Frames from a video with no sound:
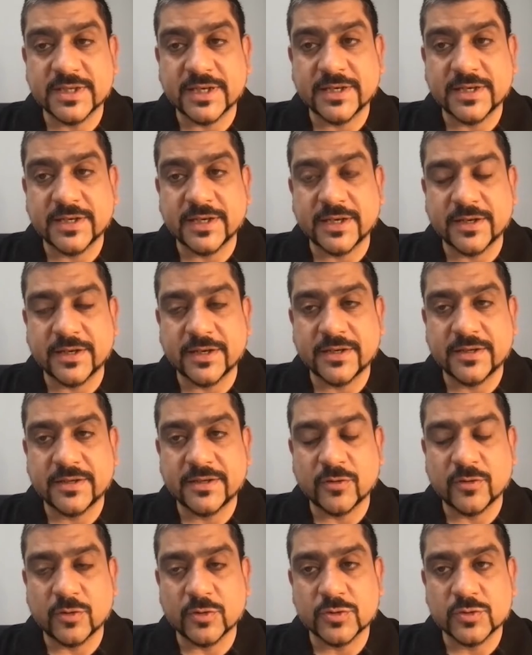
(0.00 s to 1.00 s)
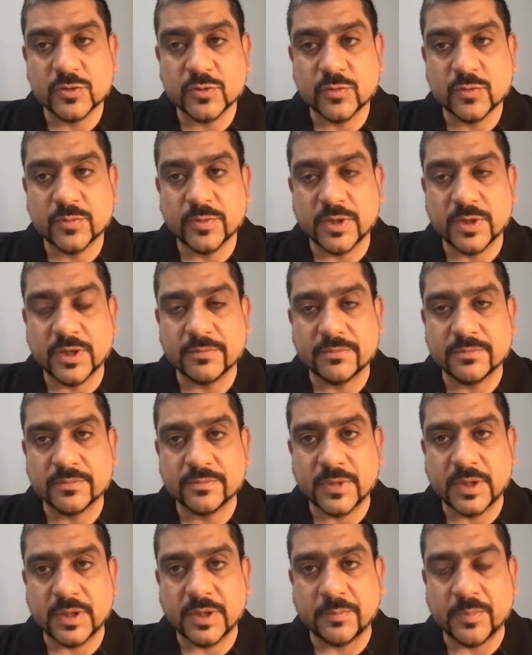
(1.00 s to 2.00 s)
I also
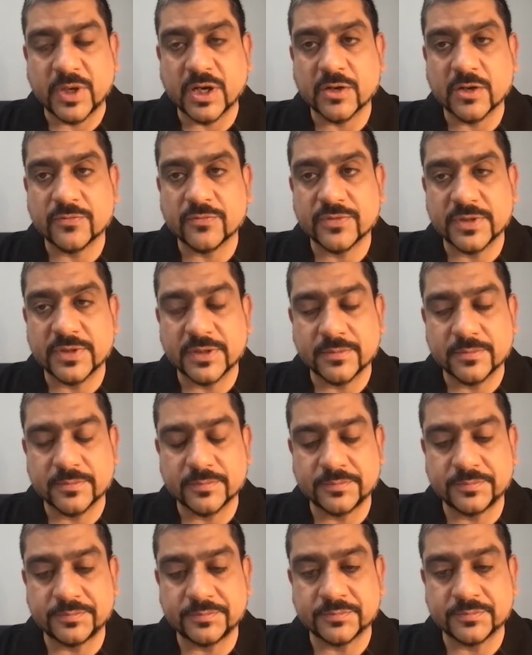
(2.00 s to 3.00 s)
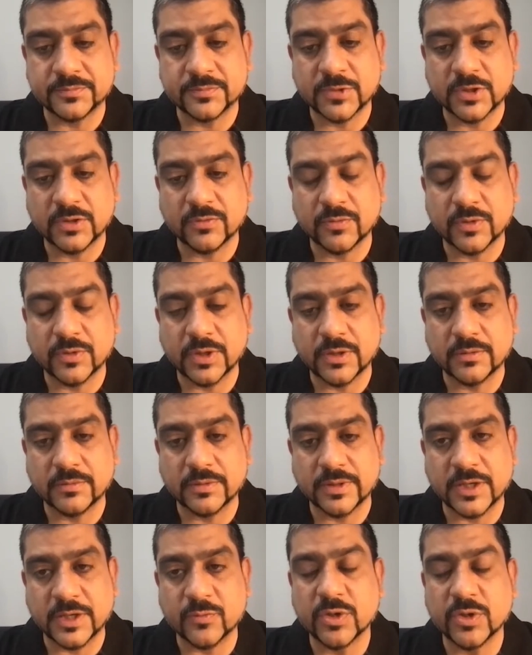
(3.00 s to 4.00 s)
am part of a
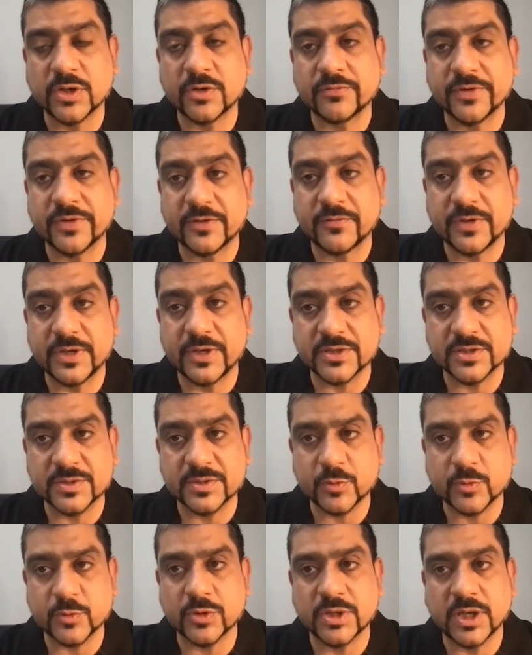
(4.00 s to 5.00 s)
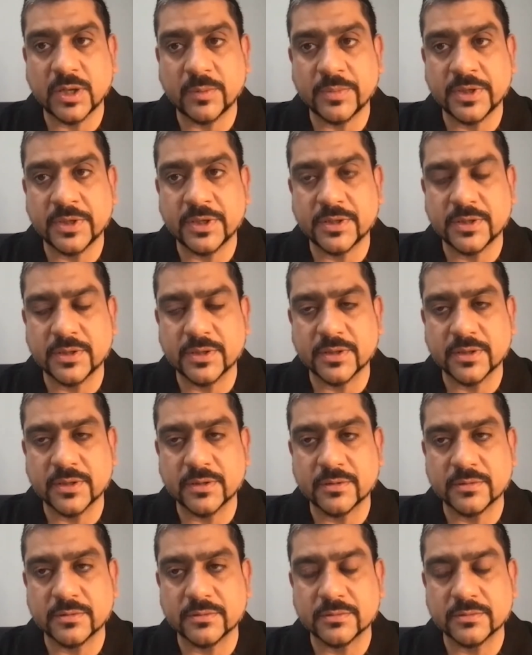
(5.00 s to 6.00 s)
network where we support government
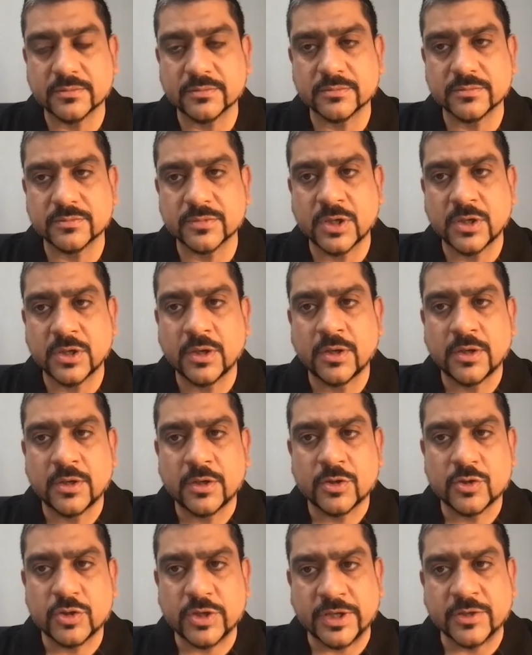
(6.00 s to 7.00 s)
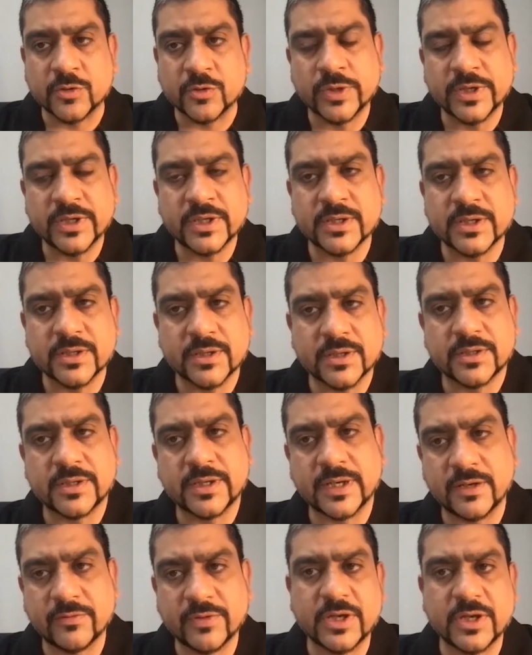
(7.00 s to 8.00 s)
in doing the
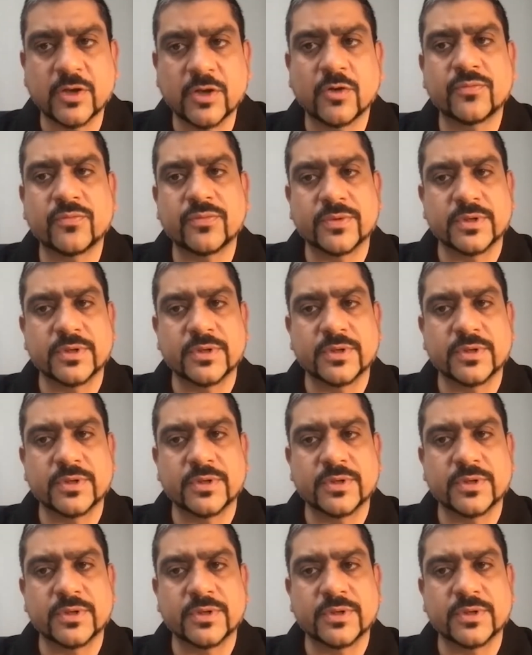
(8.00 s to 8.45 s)
delivery of